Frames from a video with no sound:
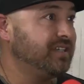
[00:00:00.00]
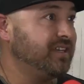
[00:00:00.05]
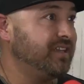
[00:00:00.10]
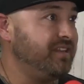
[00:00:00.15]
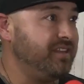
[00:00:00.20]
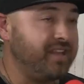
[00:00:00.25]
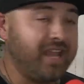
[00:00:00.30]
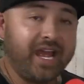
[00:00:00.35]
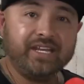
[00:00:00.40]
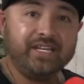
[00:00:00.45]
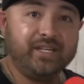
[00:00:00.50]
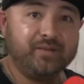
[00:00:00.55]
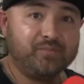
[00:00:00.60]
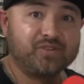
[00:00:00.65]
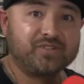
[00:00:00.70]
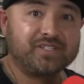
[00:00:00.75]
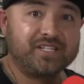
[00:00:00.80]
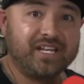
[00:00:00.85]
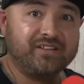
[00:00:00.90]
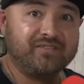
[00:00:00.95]

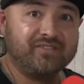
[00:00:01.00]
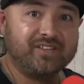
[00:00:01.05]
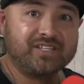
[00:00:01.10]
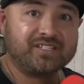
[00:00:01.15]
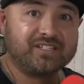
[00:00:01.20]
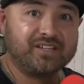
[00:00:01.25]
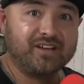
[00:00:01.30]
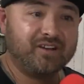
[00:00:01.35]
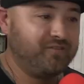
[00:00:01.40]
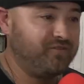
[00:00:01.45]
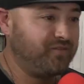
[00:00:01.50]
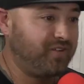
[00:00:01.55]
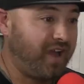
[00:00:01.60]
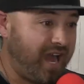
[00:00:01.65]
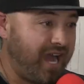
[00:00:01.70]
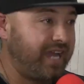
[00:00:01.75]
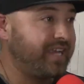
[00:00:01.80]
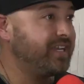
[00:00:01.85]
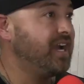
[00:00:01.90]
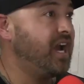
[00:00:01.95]
90% of this stuff
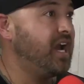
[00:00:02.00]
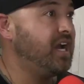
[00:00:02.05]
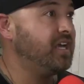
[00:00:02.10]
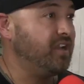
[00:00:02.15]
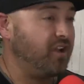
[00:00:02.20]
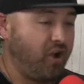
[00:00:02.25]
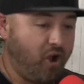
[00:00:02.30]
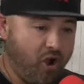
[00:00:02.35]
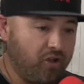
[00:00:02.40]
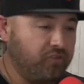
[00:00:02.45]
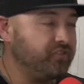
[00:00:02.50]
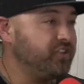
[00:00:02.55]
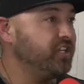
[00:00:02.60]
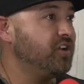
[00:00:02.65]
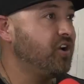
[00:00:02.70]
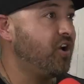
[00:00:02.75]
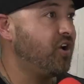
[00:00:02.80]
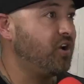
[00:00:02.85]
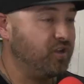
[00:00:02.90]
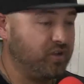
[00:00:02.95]
I got on the
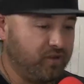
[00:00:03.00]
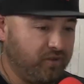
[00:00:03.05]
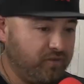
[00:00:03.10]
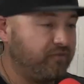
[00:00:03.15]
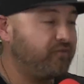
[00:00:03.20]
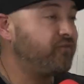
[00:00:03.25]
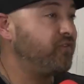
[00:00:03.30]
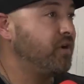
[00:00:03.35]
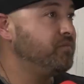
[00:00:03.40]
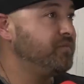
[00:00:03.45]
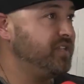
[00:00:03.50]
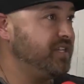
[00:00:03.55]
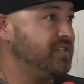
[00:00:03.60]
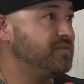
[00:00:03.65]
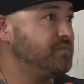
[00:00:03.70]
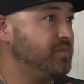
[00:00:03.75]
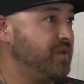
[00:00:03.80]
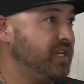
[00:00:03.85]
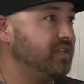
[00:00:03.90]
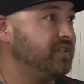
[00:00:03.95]
yard from these
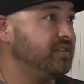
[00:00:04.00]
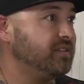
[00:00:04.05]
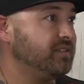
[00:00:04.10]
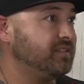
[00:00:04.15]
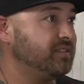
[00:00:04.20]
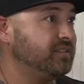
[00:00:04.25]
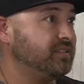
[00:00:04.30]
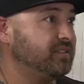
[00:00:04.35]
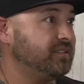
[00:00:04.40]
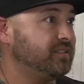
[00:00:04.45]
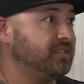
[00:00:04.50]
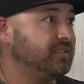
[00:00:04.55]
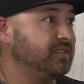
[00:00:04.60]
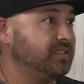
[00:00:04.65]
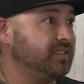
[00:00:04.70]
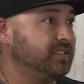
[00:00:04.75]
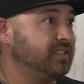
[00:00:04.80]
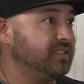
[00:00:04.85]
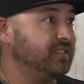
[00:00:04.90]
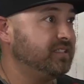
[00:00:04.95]
men
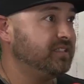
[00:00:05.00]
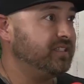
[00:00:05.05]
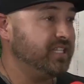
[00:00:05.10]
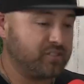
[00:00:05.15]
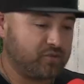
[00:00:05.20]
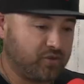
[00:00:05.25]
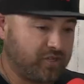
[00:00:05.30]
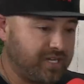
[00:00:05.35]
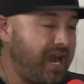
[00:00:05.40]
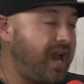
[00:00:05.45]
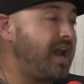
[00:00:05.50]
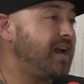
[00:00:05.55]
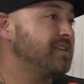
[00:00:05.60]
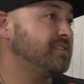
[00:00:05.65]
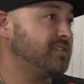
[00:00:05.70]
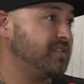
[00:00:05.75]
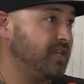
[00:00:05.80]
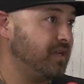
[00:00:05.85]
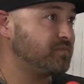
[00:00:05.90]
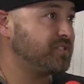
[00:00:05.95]
these are
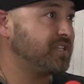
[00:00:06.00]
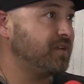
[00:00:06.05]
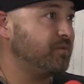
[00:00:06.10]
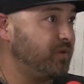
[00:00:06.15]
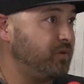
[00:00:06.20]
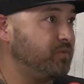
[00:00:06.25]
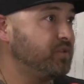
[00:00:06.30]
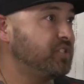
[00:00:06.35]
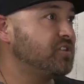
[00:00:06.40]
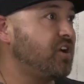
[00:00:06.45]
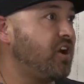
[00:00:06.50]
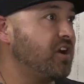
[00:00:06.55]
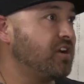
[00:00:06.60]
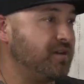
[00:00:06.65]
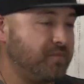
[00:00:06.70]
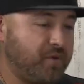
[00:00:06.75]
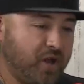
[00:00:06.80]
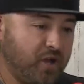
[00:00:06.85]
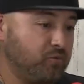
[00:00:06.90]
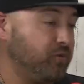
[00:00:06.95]
concepts that we would talk
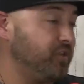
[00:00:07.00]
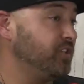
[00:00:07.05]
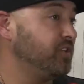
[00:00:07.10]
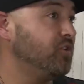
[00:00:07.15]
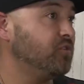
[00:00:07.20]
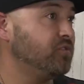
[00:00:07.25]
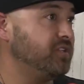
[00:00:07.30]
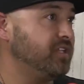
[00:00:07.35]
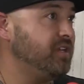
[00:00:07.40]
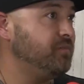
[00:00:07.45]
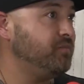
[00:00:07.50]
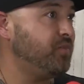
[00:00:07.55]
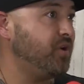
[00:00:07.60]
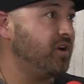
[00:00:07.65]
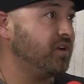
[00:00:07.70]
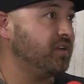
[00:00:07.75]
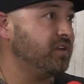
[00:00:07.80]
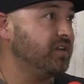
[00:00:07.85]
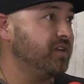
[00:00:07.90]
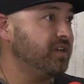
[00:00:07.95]
about and we'd go deep
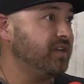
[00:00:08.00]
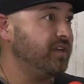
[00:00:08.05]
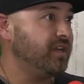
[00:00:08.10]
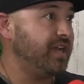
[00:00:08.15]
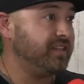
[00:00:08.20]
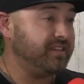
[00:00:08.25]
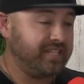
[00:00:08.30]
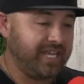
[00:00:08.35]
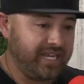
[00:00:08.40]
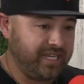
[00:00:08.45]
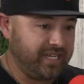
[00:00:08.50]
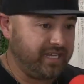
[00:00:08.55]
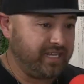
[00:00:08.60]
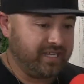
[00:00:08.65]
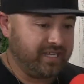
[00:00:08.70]
on and they